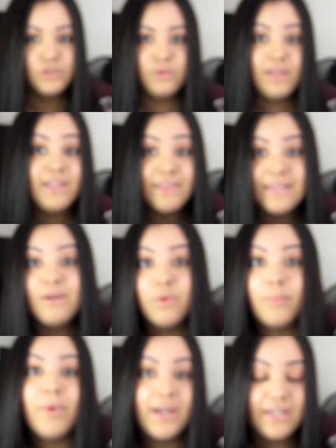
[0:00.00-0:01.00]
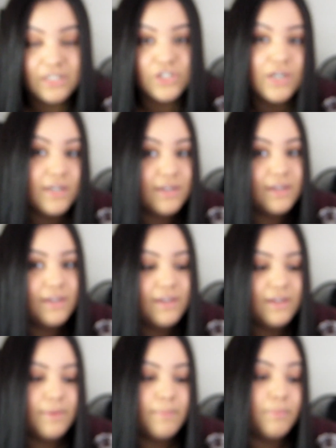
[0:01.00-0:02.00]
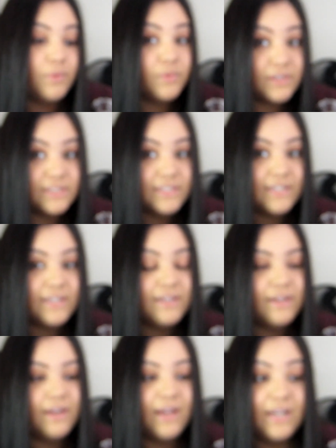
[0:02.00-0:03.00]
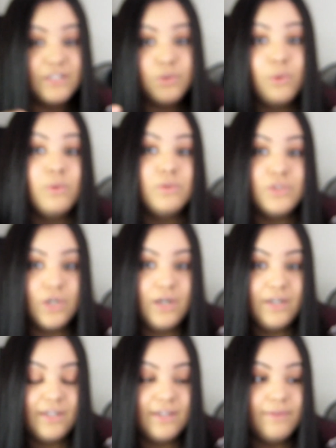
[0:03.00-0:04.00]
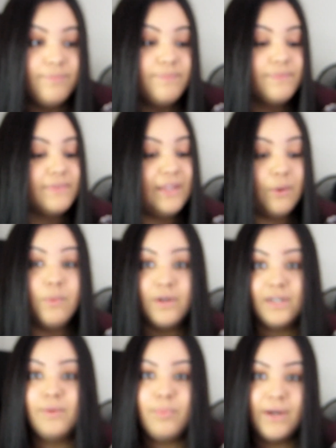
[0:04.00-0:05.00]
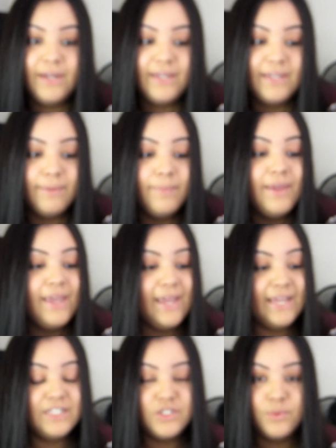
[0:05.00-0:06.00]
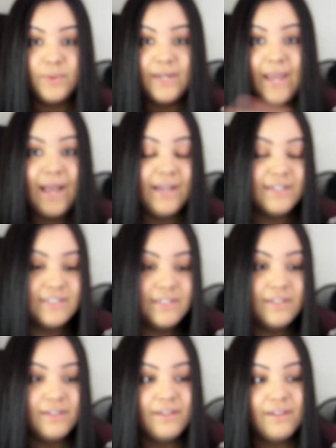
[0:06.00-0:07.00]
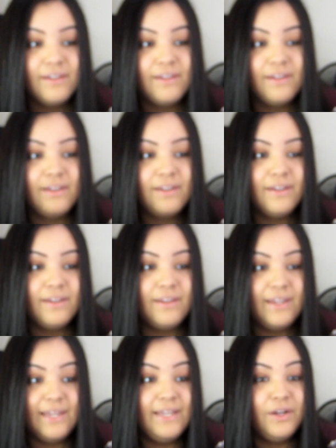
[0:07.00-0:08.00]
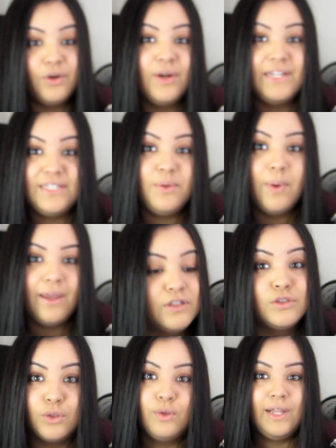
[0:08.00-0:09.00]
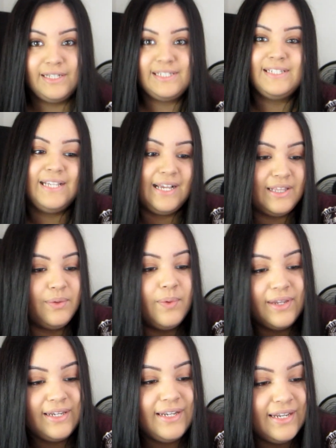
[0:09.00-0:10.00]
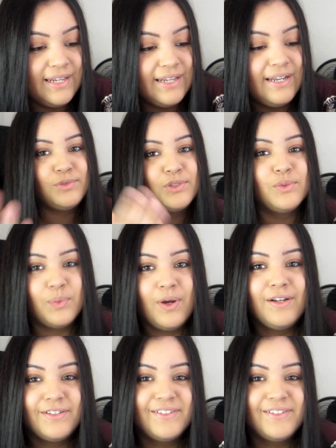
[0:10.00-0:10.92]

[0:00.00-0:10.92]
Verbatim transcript: So they think we're pranking Johnny. But really, I told Johnny that we're gonna prank him and to react in a crazy way. So that's exactly what he did. Just watch.